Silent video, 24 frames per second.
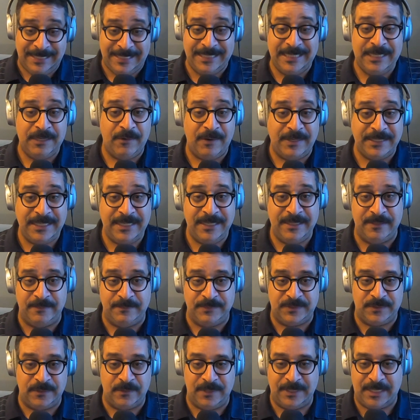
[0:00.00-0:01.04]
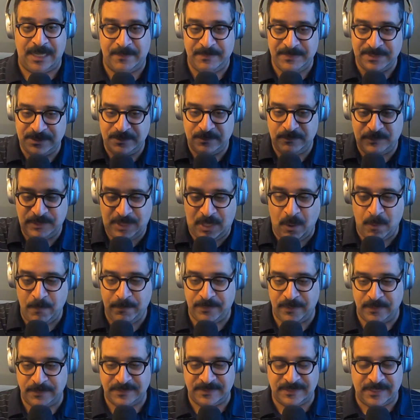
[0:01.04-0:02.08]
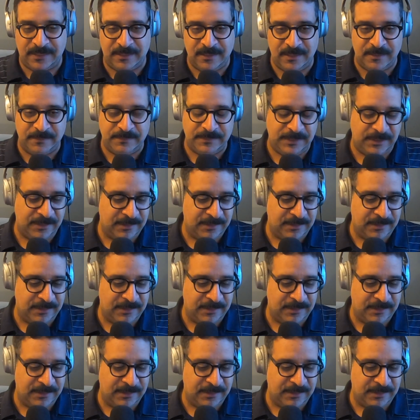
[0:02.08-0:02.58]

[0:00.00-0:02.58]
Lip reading: And here I am. So I got my little GoPro set up.